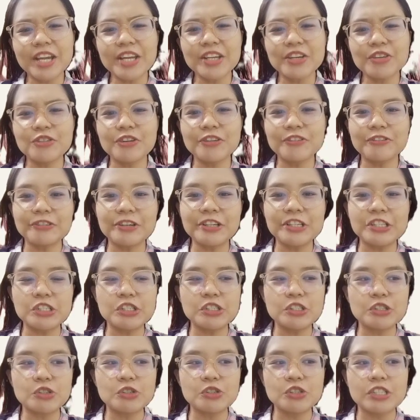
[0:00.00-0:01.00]

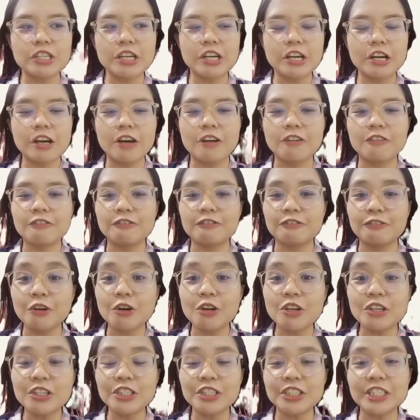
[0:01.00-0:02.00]
refers to the
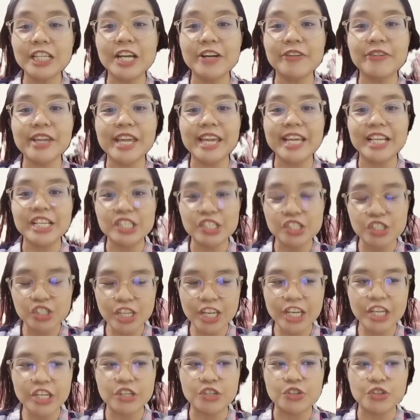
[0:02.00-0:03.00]
voluntary
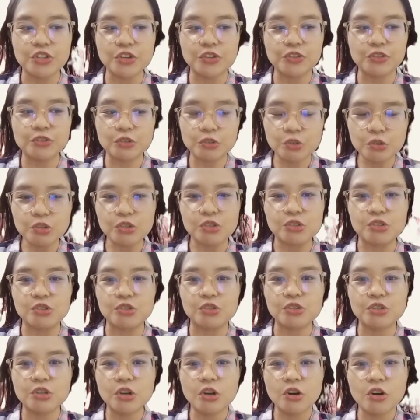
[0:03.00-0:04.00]
exchange of goods
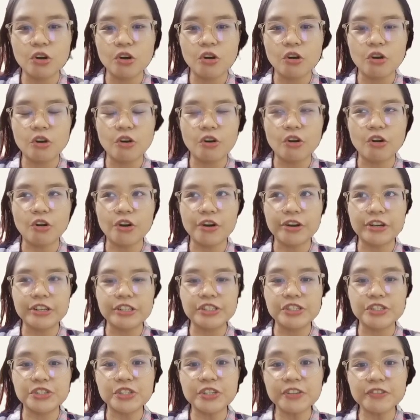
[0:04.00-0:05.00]
or
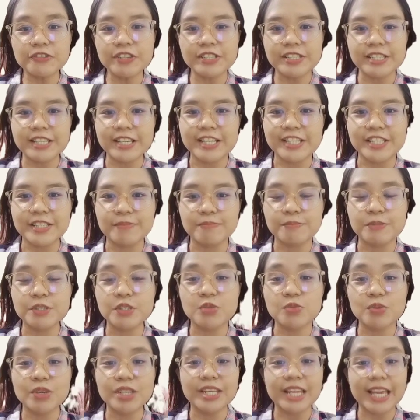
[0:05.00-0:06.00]
services
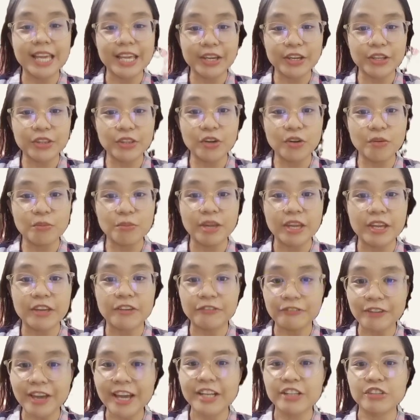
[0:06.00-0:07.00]
between economic
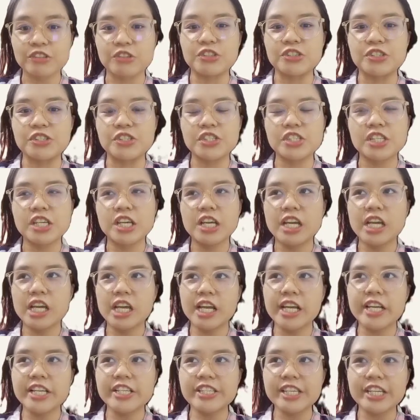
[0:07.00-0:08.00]
factors
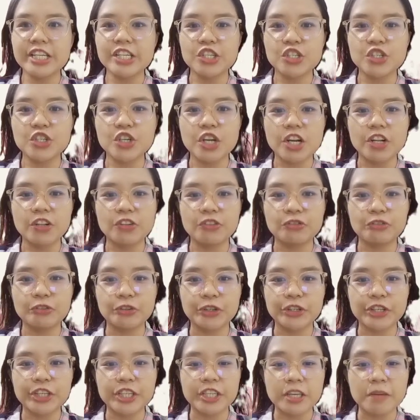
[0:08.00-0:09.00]
essential
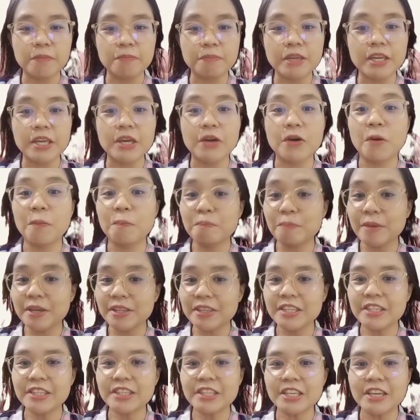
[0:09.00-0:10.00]
for keeping a
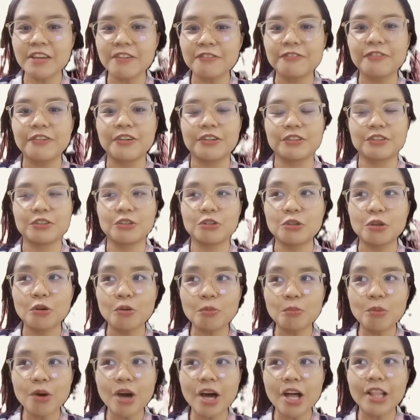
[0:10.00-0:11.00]
competitive
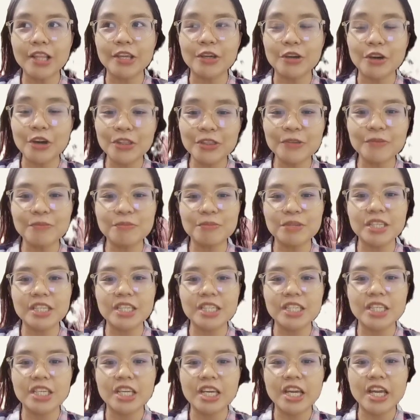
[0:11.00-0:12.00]
global
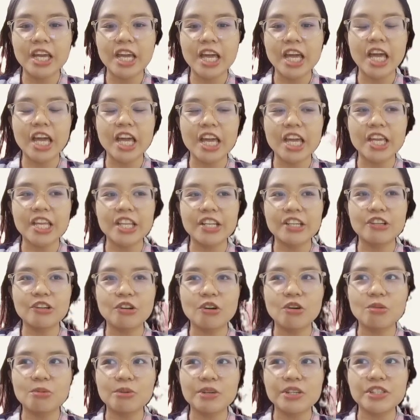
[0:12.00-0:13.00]
economy and
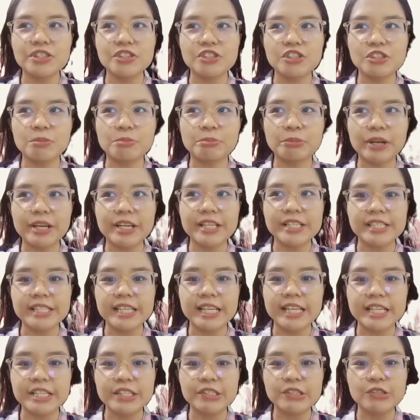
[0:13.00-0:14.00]
lowers the
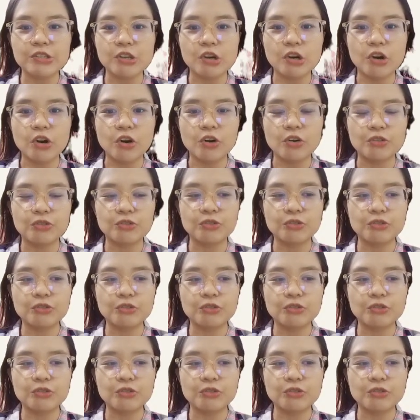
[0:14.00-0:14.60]
prices of